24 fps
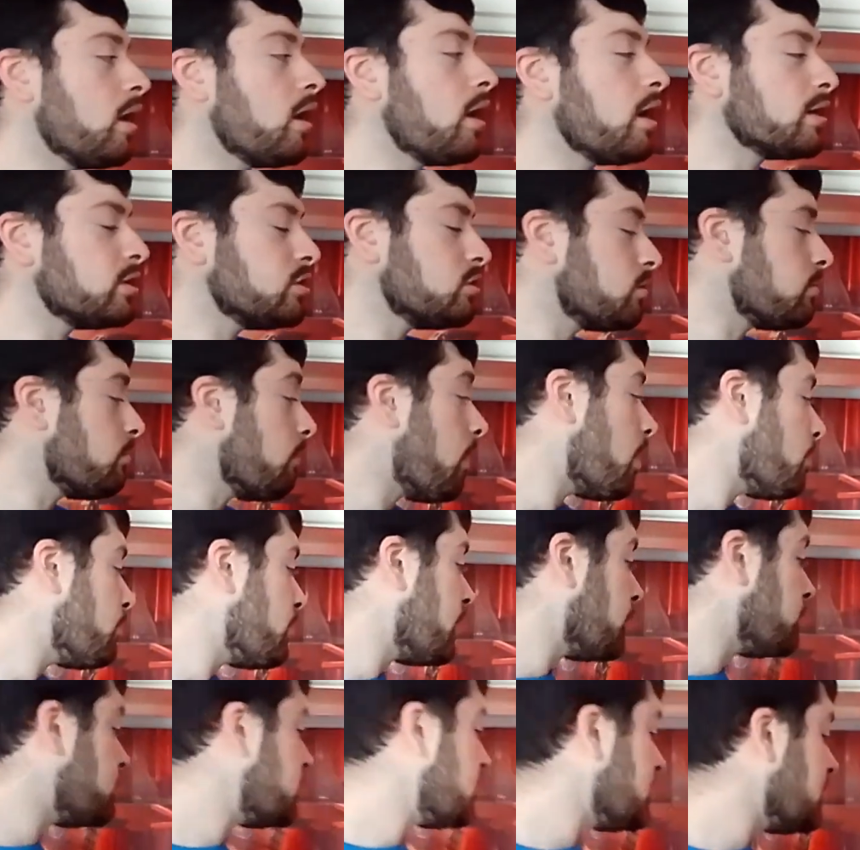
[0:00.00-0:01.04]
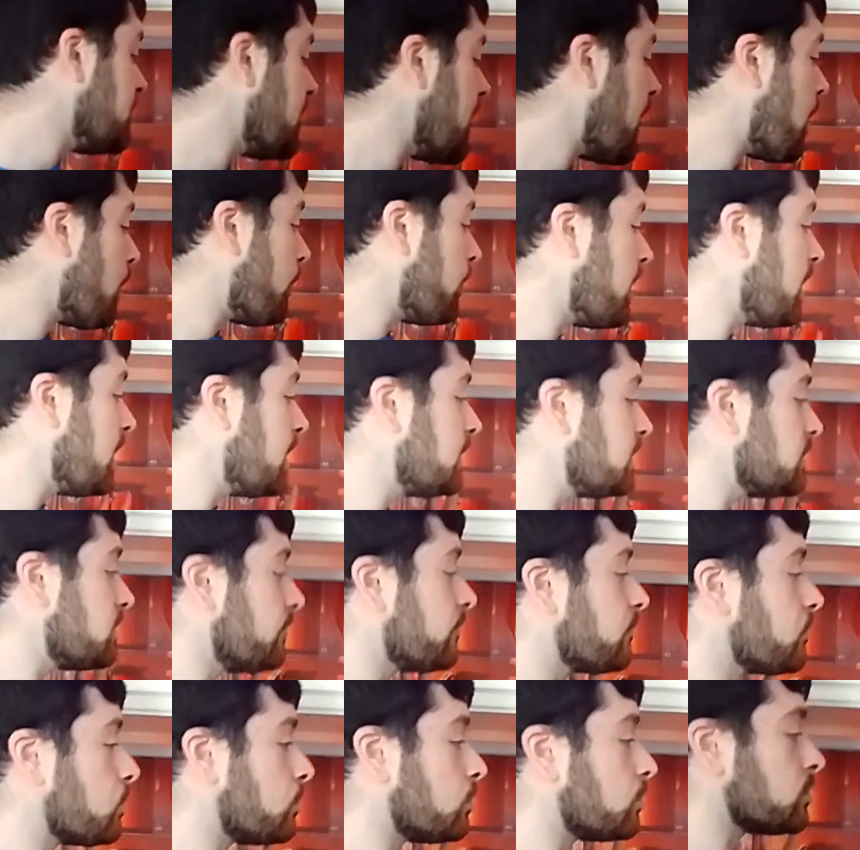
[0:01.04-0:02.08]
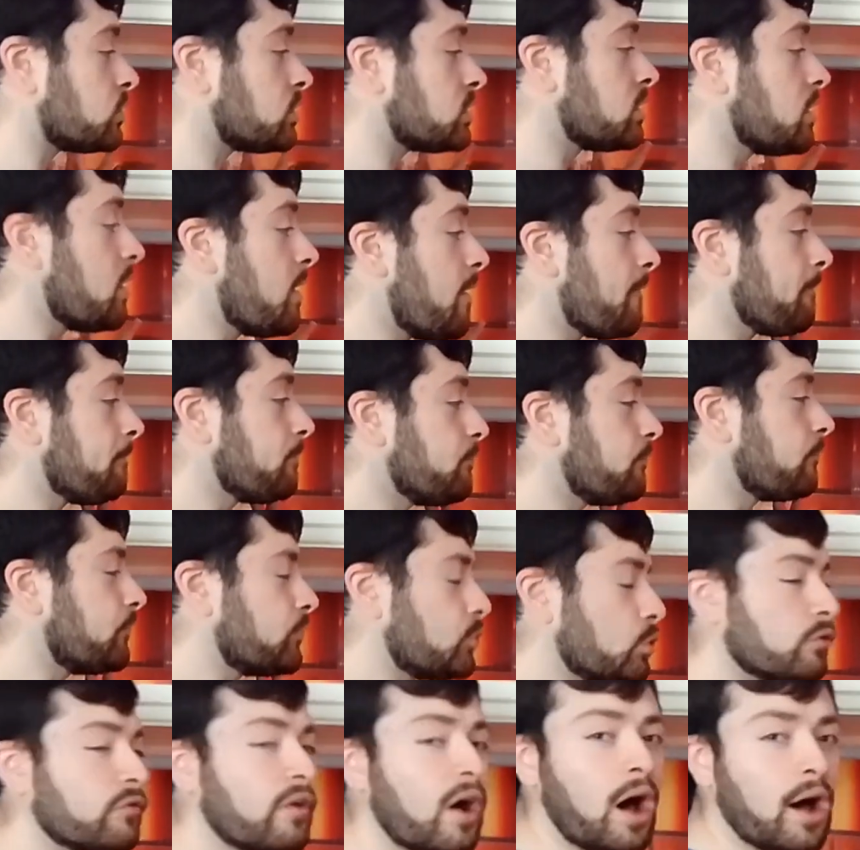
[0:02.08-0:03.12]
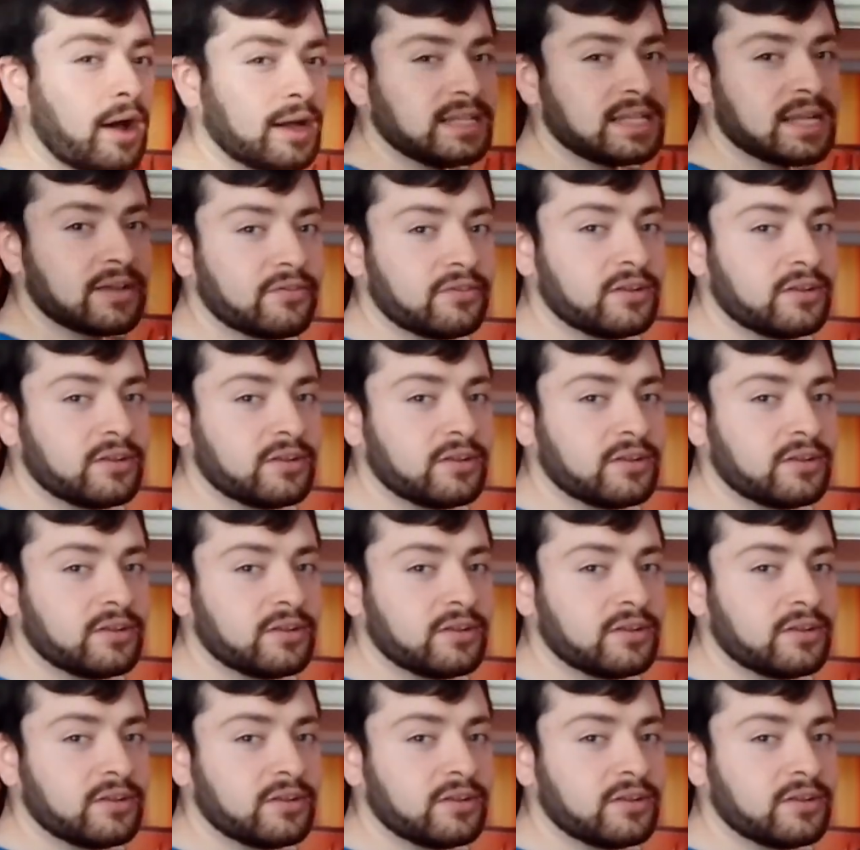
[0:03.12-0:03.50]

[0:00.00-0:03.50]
like you might be able to see now, it is of course sort of high